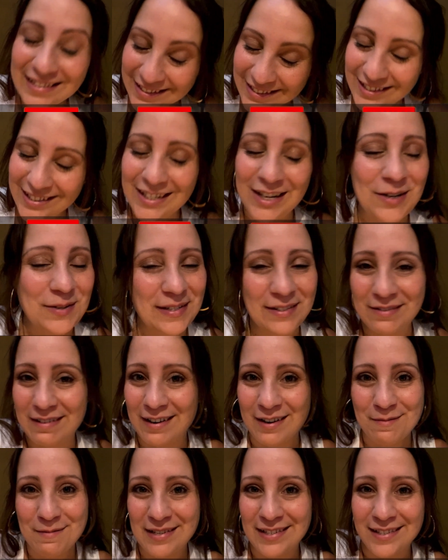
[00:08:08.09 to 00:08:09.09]
She always
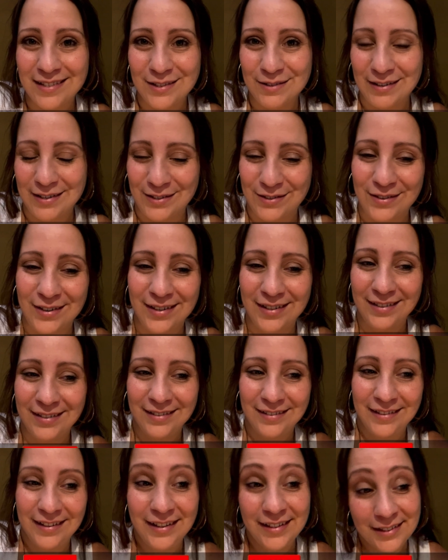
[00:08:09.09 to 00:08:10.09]
recommends this restaurant,
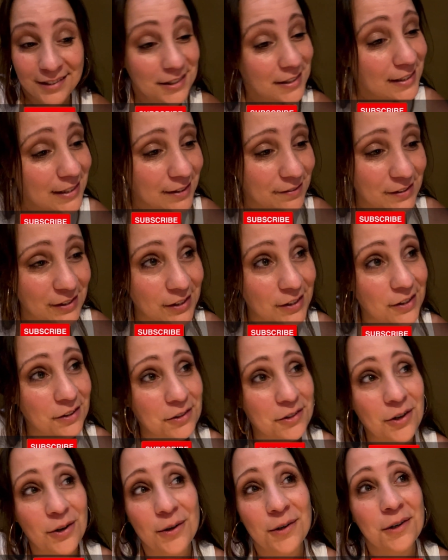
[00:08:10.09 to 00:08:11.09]
and she's lived here her
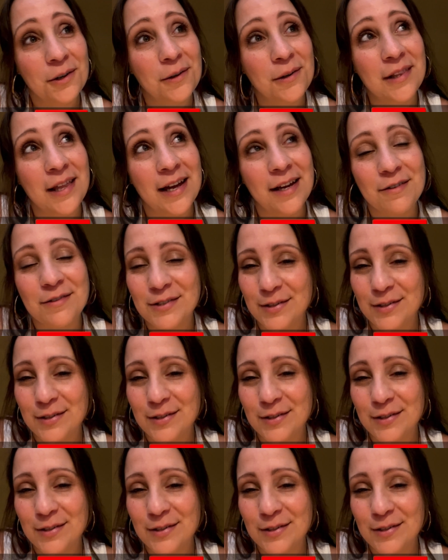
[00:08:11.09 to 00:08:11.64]
whole life,